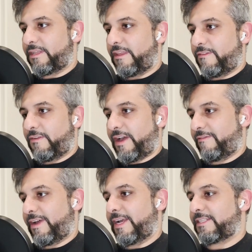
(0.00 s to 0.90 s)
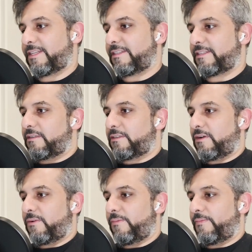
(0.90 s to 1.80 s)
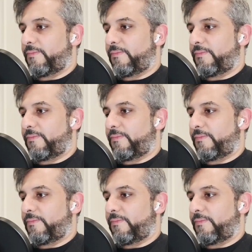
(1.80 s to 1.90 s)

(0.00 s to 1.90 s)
if you have access. So